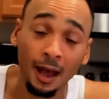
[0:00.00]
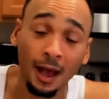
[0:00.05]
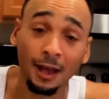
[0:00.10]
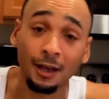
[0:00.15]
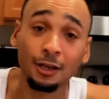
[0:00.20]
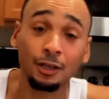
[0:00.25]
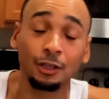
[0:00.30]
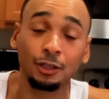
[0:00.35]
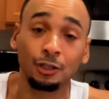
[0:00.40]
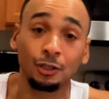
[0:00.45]
I
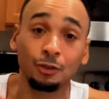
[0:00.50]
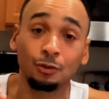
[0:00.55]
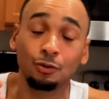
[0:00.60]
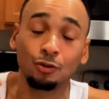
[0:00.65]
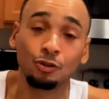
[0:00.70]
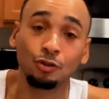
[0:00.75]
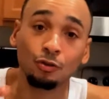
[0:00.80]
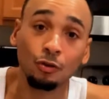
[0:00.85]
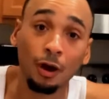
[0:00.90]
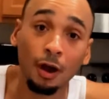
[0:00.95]
could have used
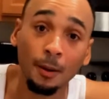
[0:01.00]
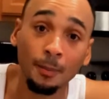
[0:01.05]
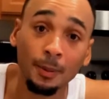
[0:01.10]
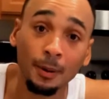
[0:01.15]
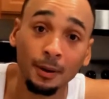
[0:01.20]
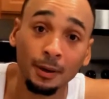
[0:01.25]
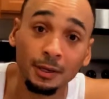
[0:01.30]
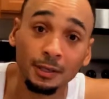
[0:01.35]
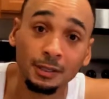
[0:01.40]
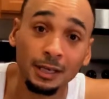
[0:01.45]

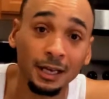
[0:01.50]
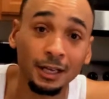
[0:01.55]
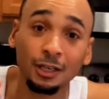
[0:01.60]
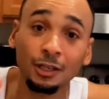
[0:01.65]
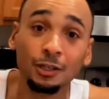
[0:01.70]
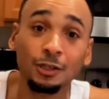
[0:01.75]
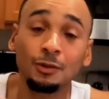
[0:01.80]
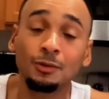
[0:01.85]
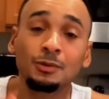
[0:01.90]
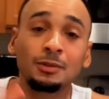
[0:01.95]
strawberries. I could
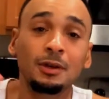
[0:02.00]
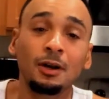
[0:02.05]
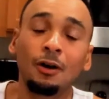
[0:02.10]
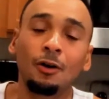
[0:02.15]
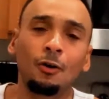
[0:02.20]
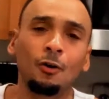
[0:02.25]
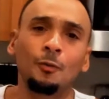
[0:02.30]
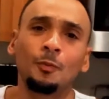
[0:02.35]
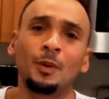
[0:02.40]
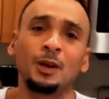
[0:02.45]
have used a
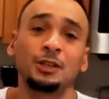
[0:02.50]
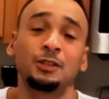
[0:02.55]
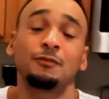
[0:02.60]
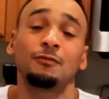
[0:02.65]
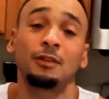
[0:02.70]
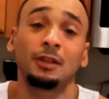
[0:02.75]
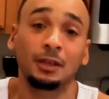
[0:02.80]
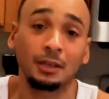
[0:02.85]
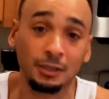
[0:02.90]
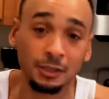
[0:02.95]
whole bunch of
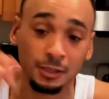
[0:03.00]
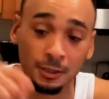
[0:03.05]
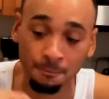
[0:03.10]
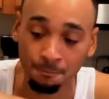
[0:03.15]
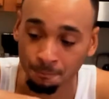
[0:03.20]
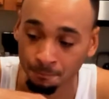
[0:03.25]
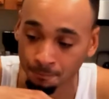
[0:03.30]
things.